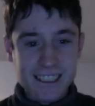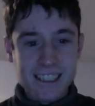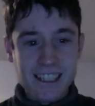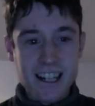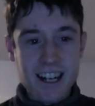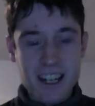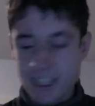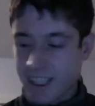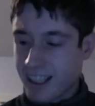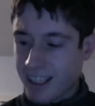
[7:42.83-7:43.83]

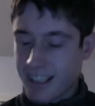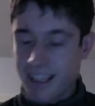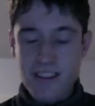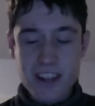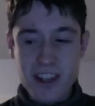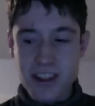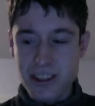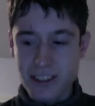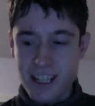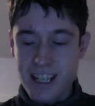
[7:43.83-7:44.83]
I gave that a
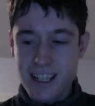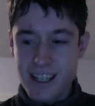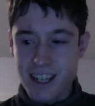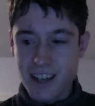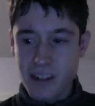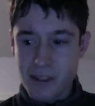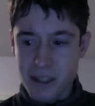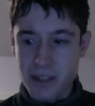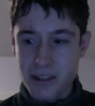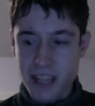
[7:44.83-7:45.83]
3. I'm going to
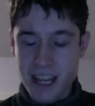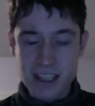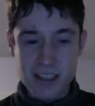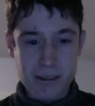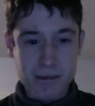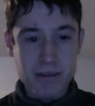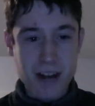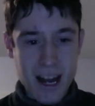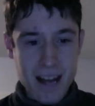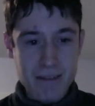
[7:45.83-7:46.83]
reduce that to a
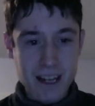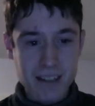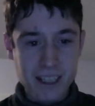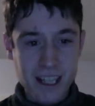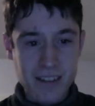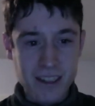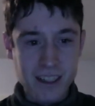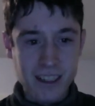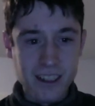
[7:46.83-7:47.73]
5 out of 11.